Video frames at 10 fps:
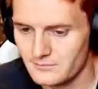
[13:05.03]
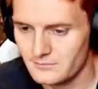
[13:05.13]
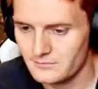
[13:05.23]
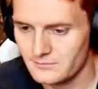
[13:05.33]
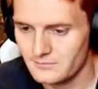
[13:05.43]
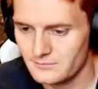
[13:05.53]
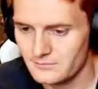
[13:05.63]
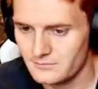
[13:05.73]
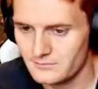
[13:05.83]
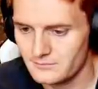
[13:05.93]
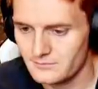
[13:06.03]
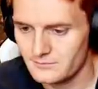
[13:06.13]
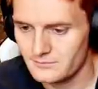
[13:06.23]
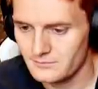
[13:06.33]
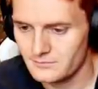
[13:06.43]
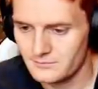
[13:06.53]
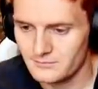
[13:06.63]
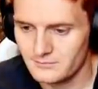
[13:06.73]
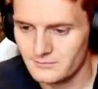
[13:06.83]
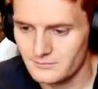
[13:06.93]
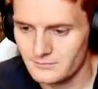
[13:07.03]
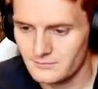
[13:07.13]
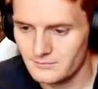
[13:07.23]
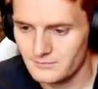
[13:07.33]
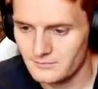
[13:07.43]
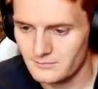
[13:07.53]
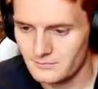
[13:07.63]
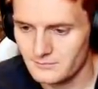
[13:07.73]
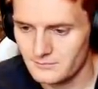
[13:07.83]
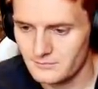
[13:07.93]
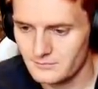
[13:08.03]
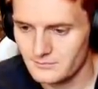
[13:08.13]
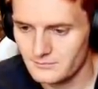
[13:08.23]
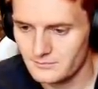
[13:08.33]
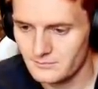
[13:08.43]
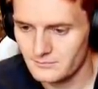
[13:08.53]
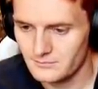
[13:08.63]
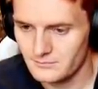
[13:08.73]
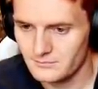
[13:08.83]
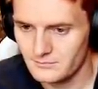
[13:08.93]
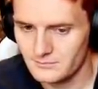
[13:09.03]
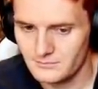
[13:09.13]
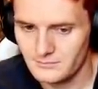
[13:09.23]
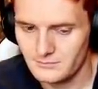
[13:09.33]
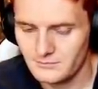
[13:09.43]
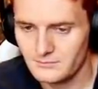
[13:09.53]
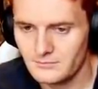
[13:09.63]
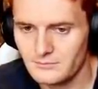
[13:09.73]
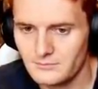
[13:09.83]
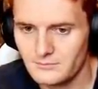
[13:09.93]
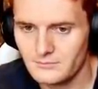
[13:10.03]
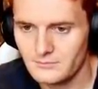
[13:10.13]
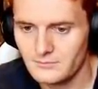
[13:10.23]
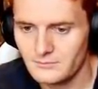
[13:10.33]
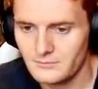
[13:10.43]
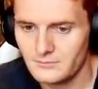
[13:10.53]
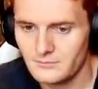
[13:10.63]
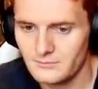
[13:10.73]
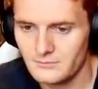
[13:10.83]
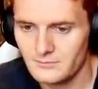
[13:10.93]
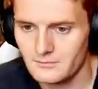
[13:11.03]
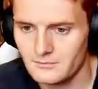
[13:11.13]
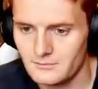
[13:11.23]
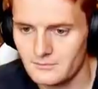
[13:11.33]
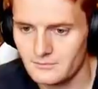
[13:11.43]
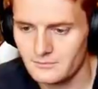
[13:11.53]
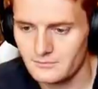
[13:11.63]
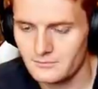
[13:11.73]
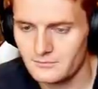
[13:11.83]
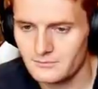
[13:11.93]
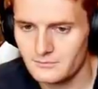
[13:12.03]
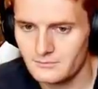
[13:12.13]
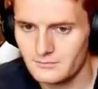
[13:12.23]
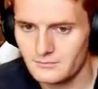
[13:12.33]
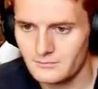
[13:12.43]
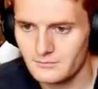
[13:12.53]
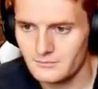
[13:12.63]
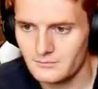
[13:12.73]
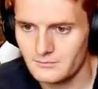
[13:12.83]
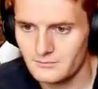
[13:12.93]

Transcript: This person isn't speaking.